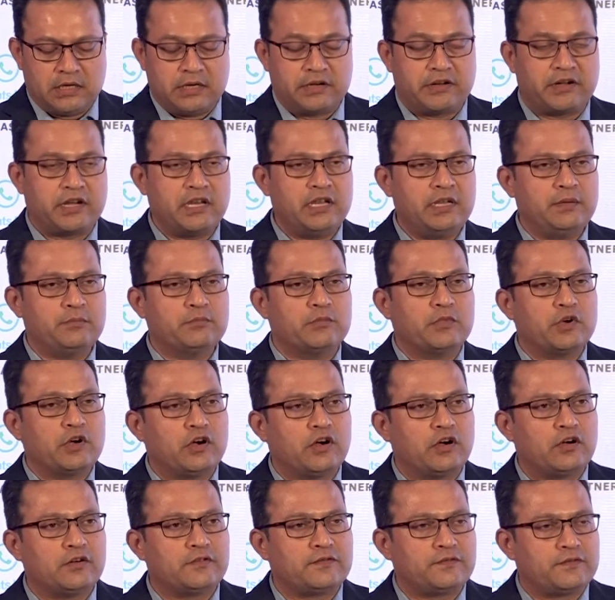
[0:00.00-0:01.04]
dream
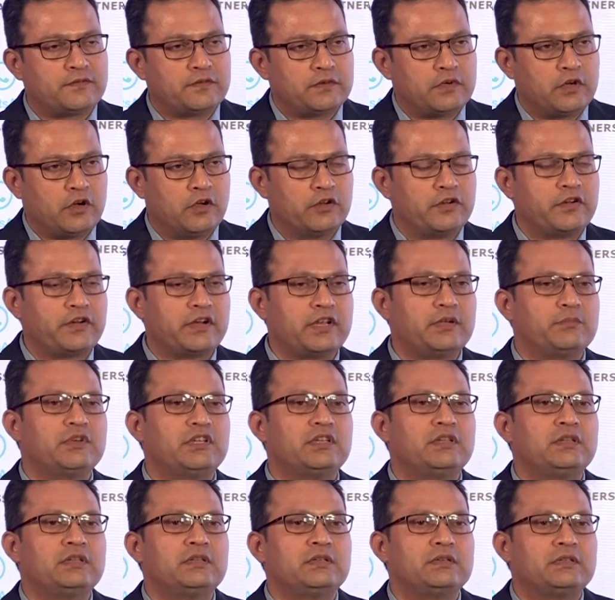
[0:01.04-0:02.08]
of
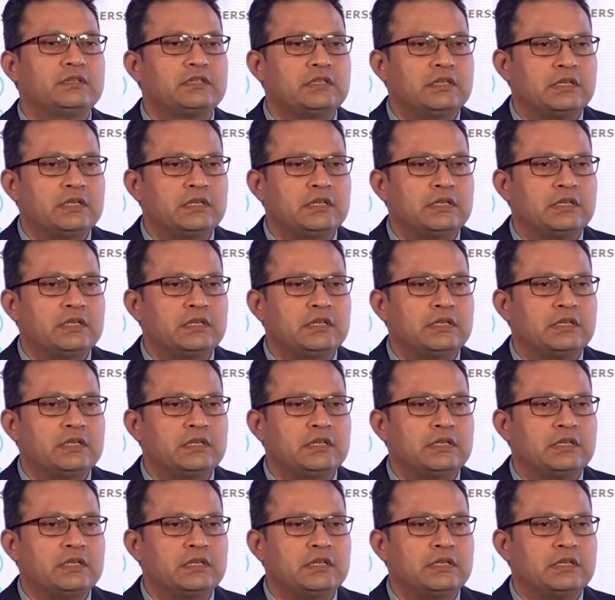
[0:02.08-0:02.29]
Honorable